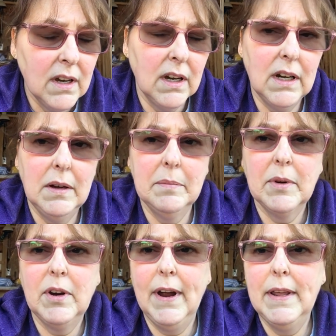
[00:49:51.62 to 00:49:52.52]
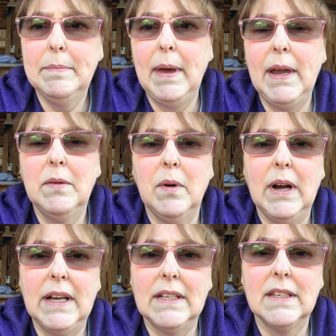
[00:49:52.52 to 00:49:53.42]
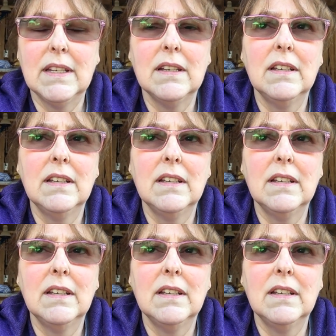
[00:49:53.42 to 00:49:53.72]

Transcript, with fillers: Um, chronic pain wise,